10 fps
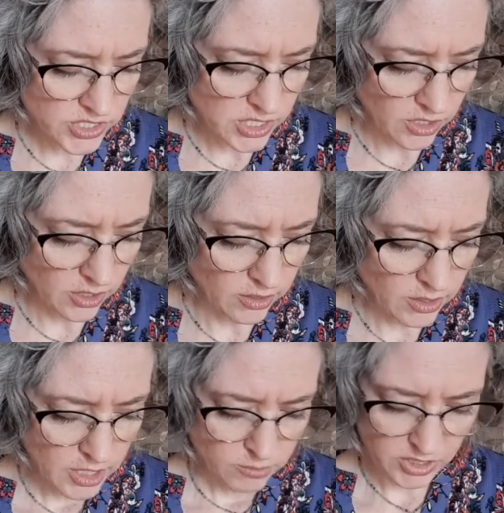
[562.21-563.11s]
here,
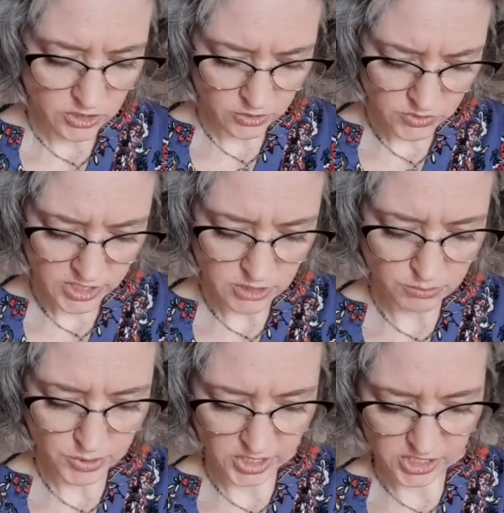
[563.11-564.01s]
but you don't need to
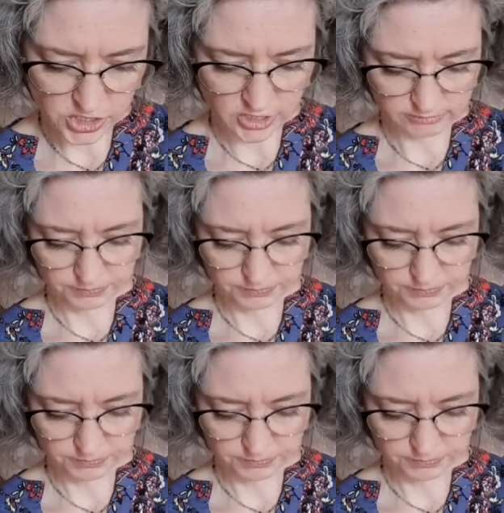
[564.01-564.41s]
push.